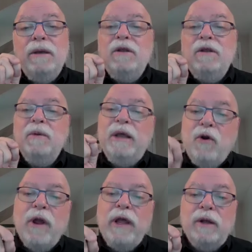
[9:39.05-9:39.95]
to be
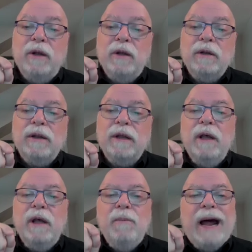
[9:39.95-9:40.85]
grilled
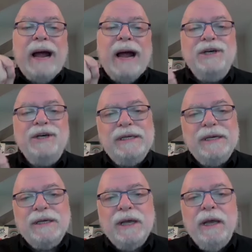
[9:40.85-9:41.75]
by
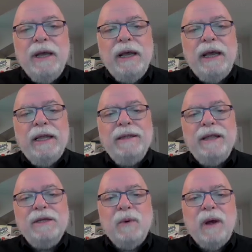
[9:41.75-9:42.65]
Jesus in
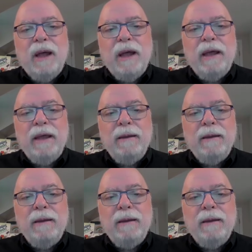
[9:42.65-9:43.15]
this way.